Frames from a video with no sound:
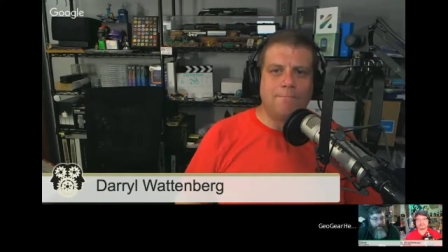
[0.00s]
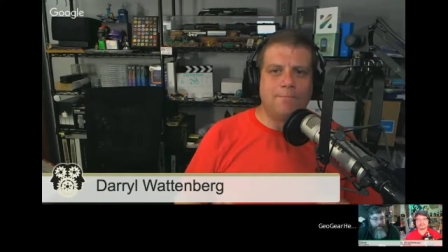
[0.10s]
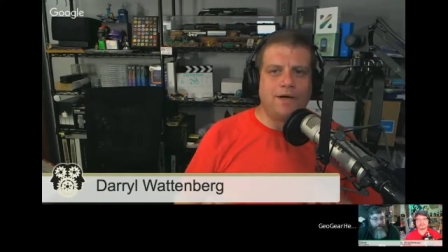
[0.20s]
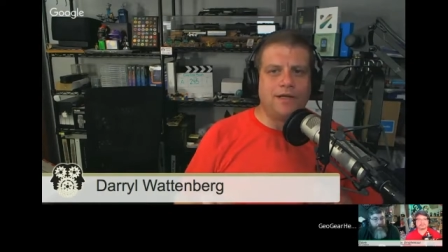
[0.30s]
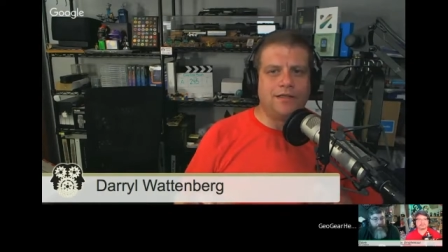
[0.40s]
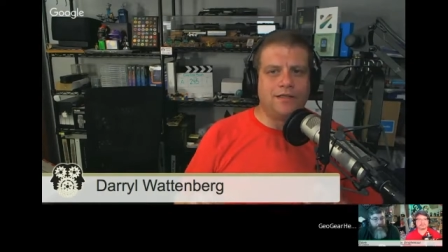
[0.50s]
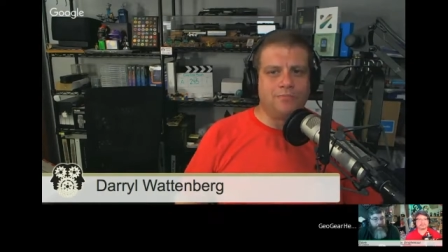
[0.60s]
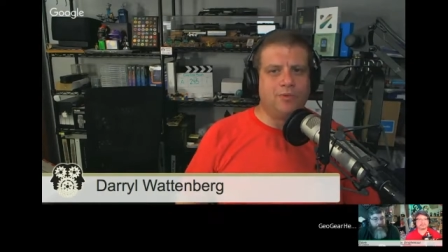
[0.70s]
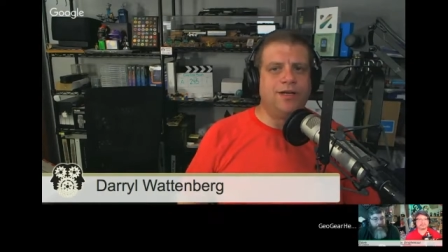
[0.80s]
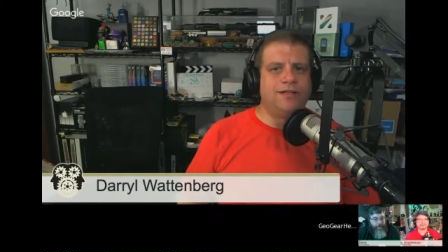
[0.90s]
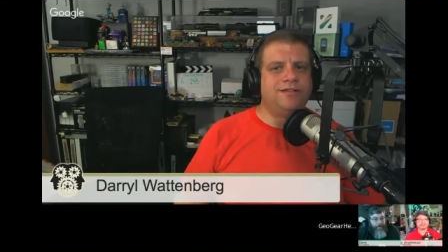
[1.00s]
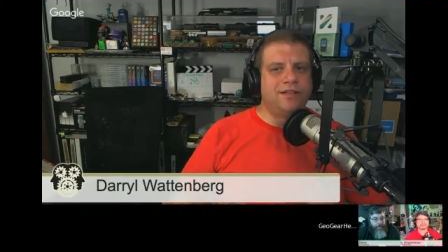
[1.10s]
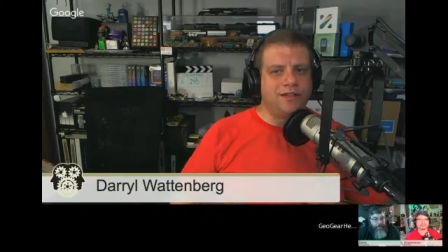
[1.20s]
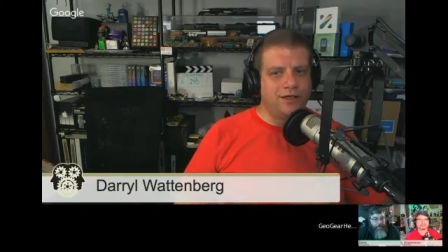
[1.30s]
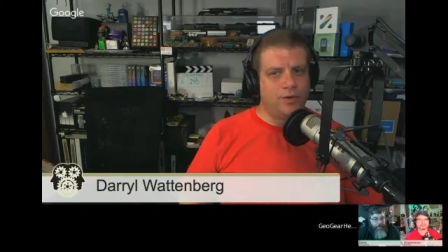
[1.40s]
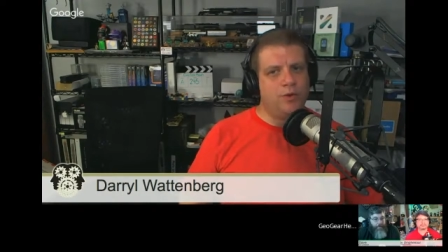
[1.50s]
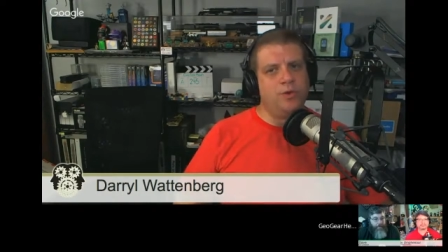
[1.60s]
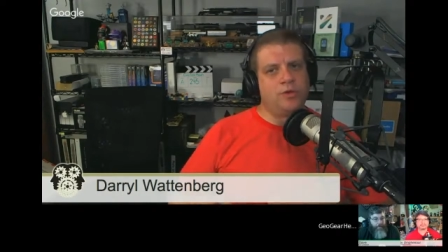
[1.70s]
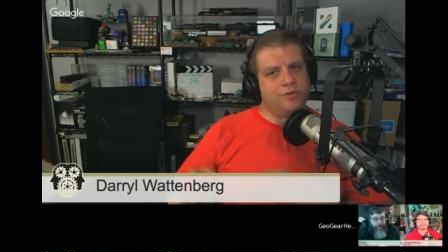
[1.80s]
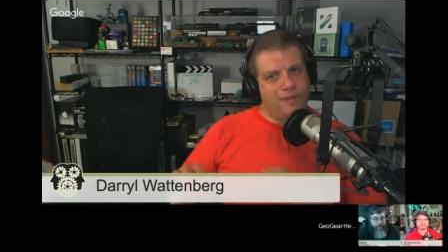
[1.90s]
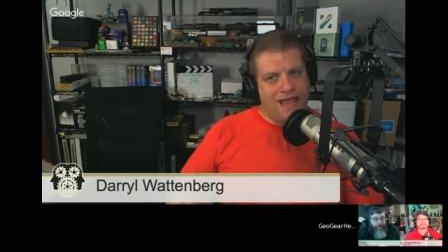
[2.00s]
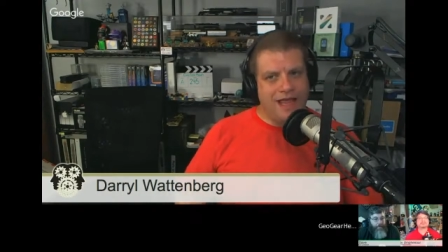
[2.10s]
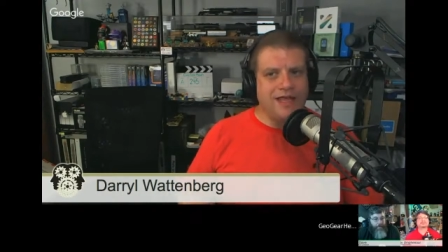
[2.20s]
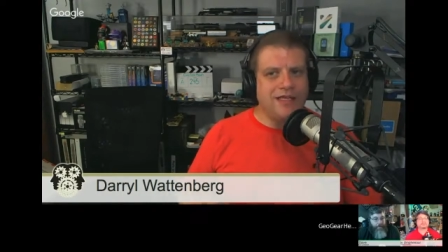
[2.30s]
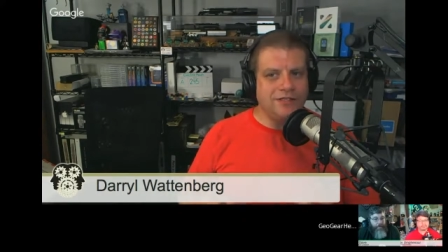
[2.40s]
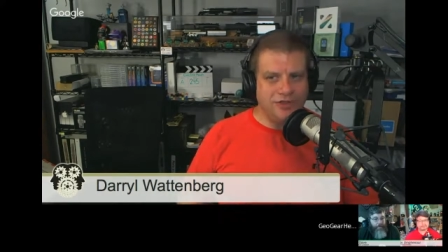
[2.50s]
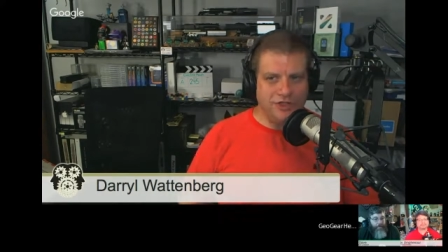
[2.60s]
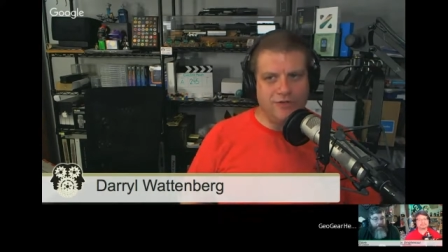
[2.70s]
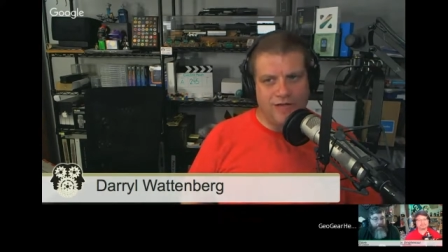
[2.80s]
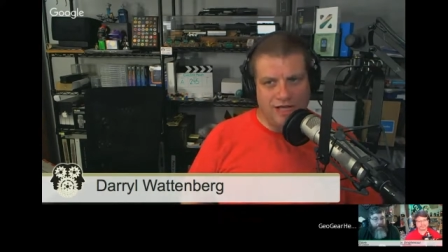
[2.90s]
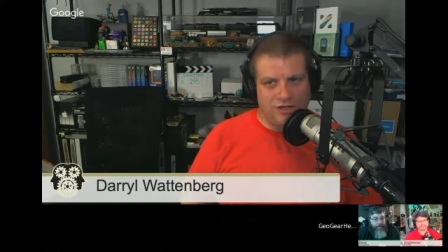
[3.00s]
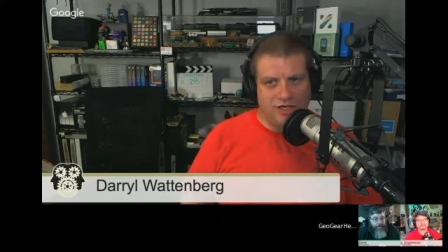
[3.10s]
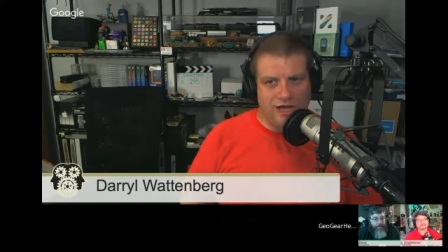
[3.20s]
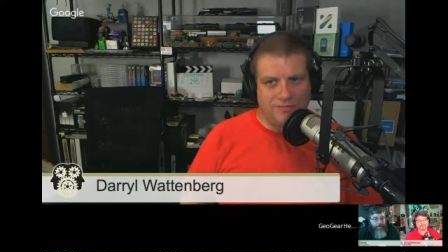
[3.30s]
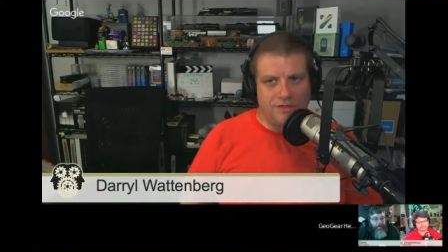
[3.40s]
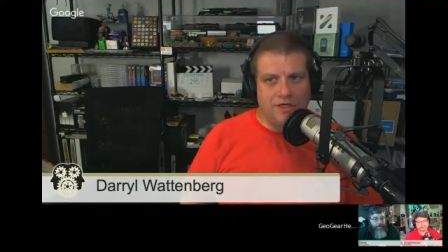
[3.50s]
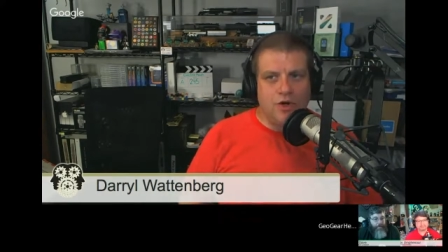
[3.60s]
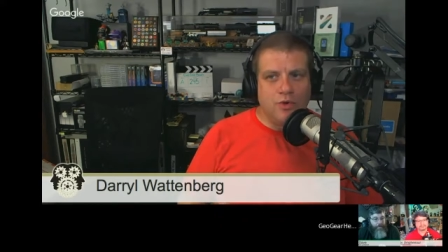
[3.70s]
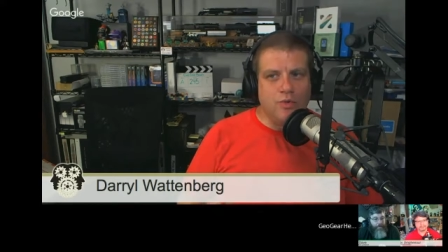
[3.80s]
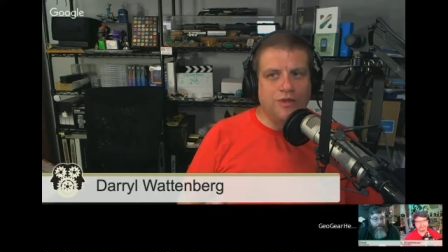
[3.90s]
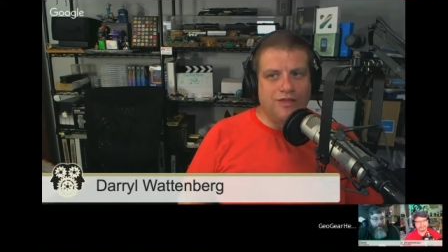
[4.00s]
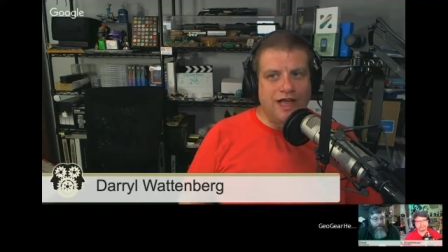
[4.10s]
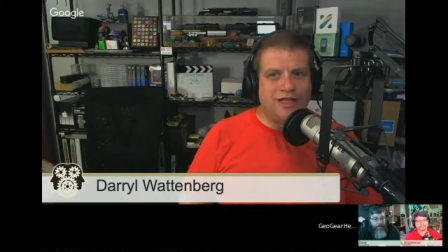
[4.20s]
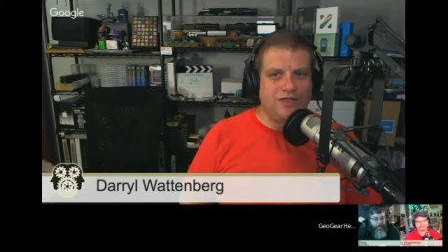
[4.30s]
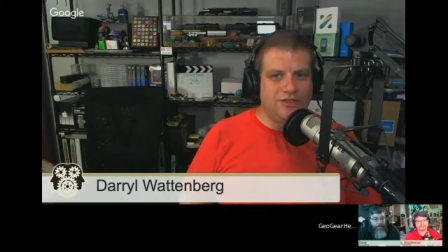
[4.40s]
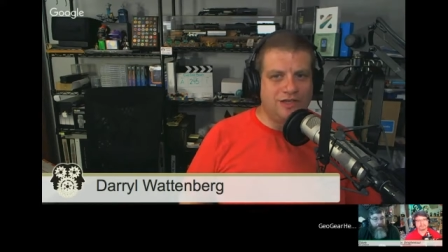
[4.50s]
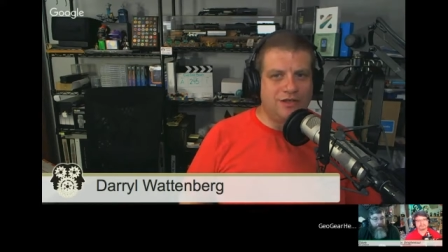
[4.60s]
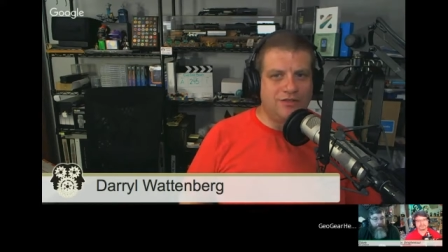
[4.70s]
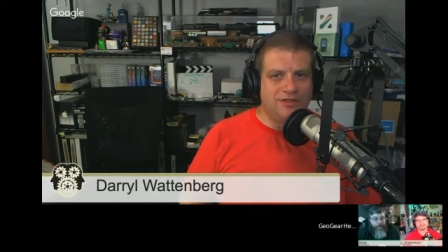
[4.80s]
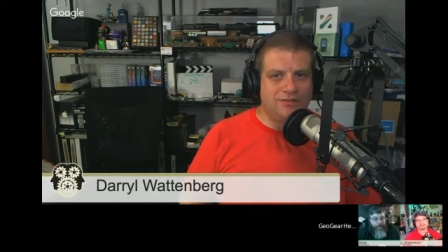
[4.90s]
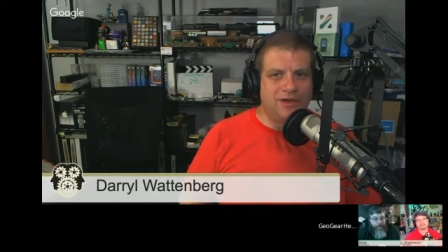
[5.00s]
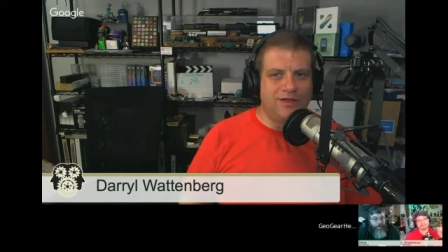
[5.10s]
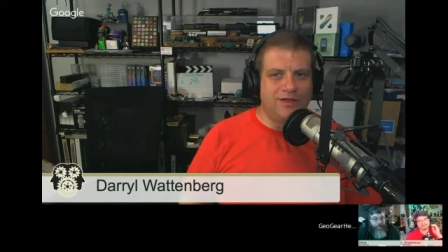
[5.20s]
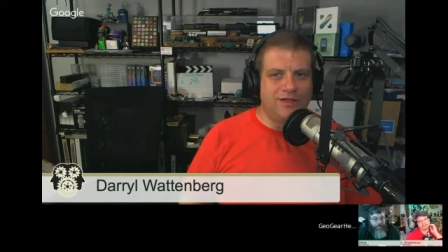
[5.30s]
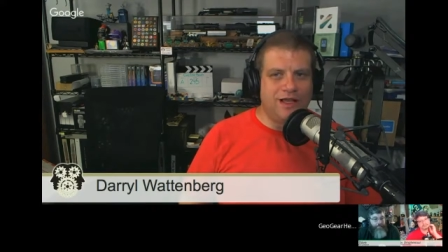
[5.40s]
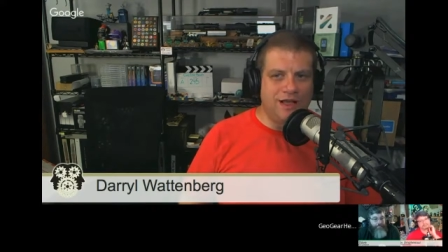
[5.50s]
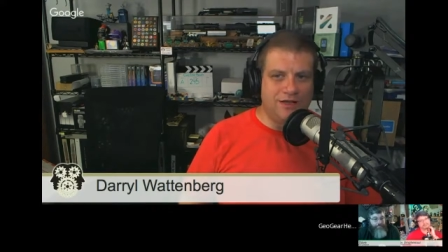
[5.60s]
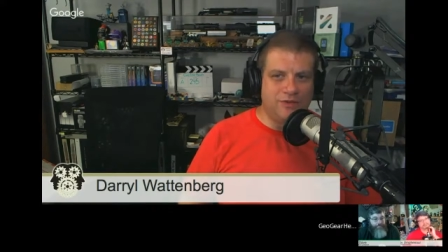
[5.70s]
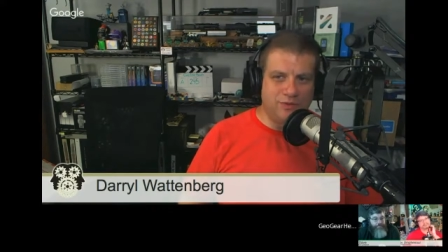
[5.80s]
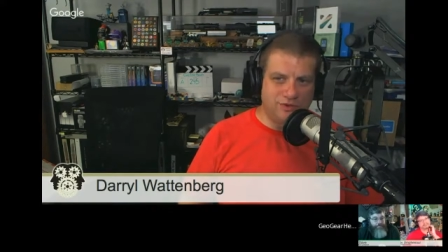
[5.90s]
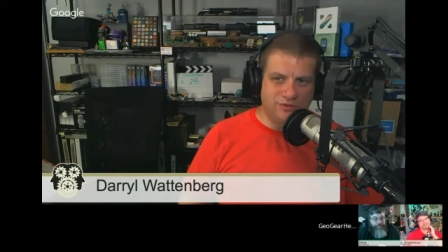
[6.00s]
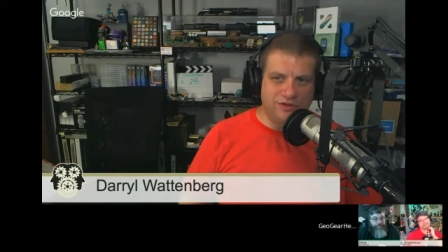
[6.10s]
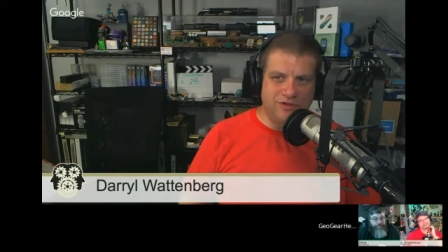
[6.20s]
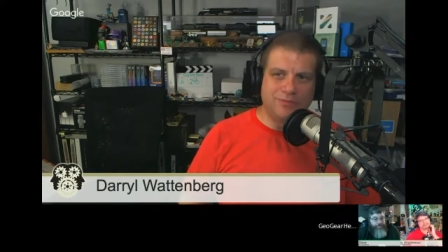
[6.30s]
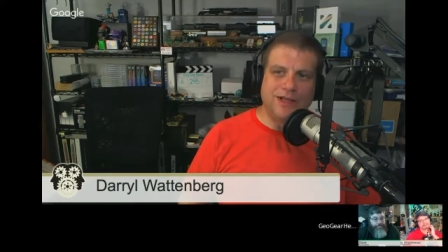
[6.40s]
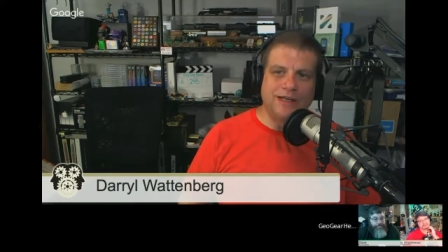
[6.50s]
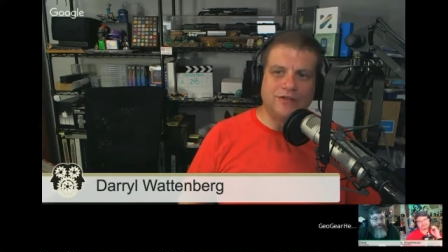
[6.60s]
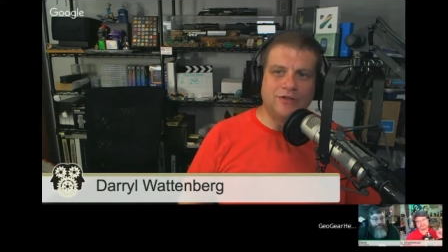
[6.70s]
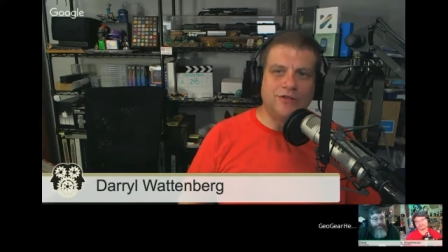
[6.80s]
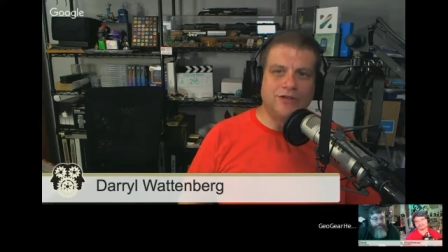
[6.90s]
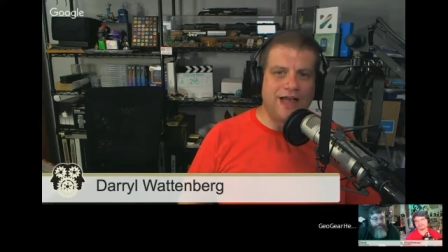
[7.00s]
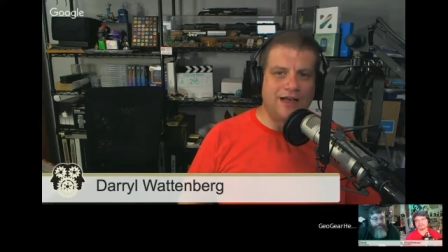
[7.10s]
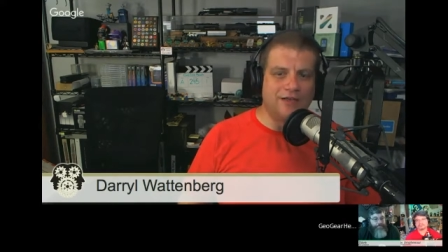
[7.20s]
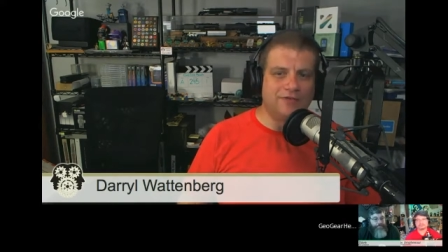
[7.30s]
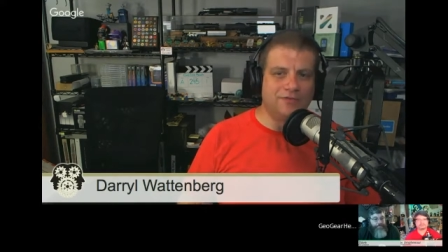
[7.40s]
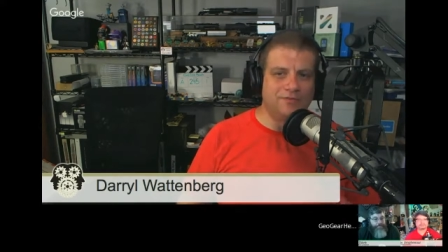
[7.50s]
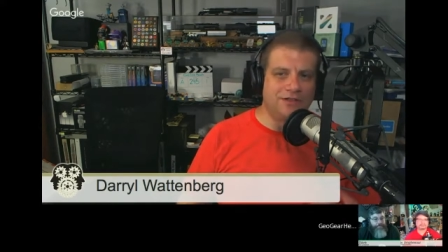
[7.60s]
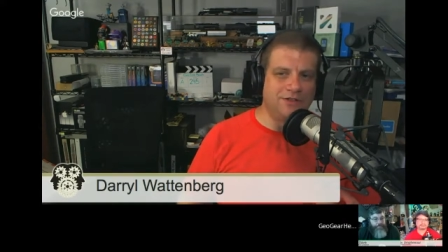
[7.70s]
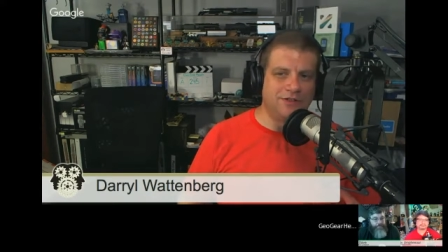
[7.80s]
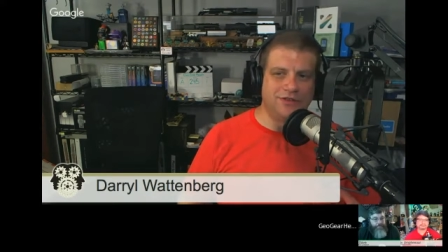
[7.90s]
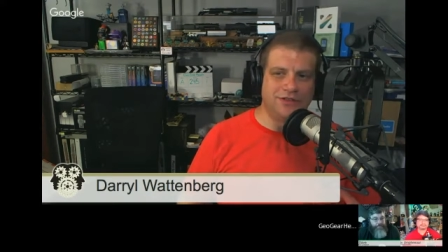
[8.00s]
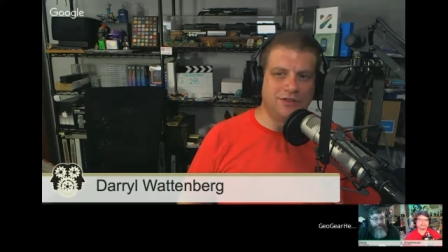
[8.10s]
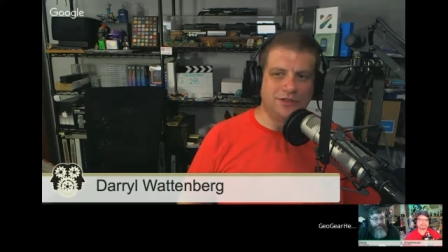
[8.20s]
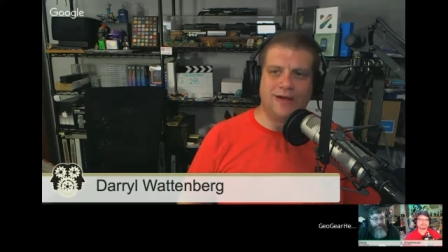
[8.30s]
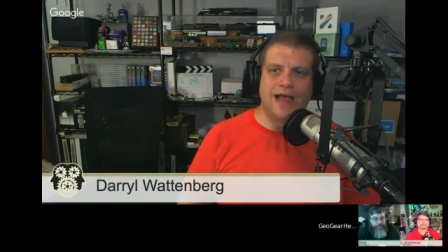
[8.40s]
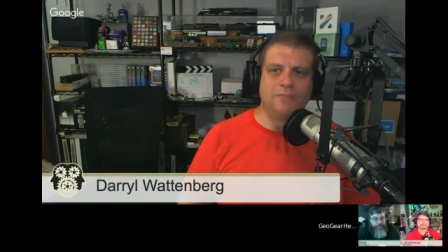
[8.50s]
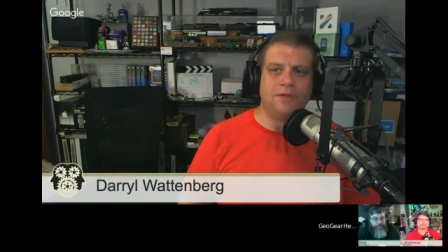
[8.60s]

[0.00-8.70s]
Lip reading: But the point is that the old paid geocaching app will not shut down this month as was originally planned due to the lack of some features in the new app.